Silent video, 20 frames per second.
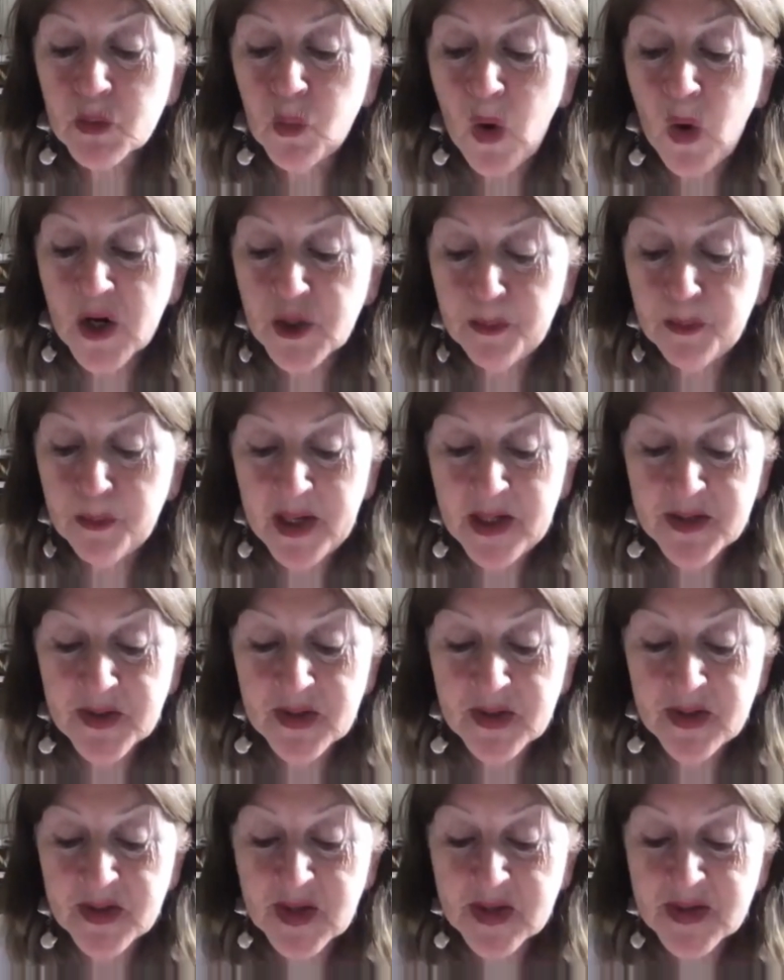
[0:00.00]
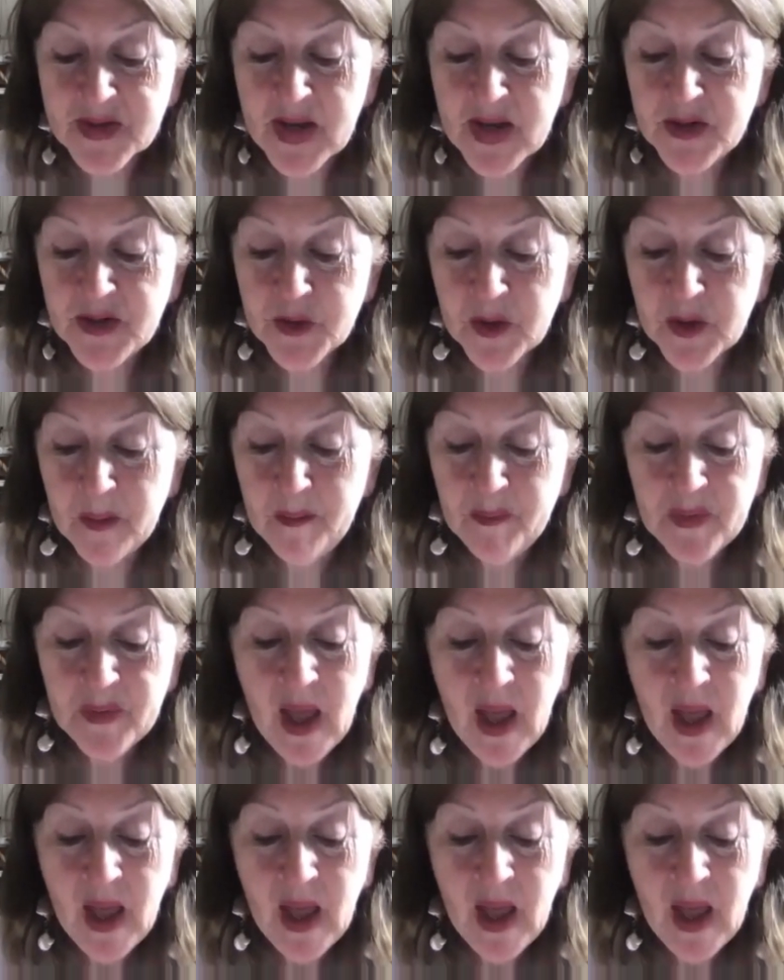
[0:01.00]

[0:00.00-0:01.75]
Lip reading: wash basins, etc.